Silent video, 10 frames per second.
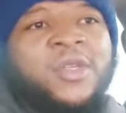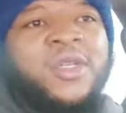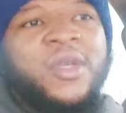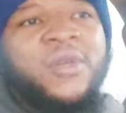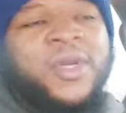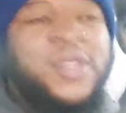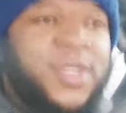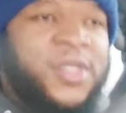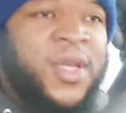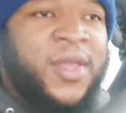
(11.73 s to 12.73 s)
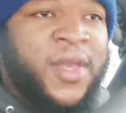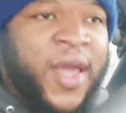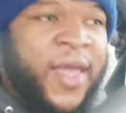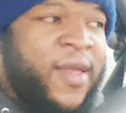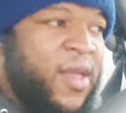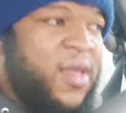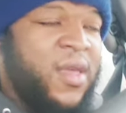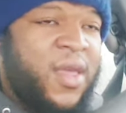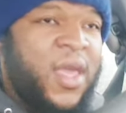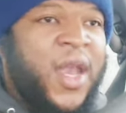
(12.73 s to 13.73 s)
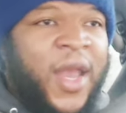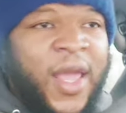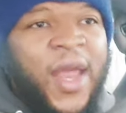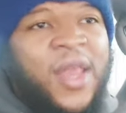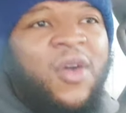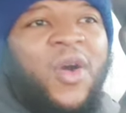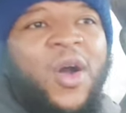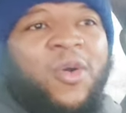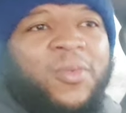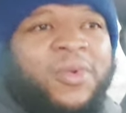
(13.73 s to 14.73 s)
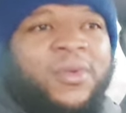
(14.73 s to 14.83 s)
lost to the Grizzlies the other night. And it, it ain't no hope.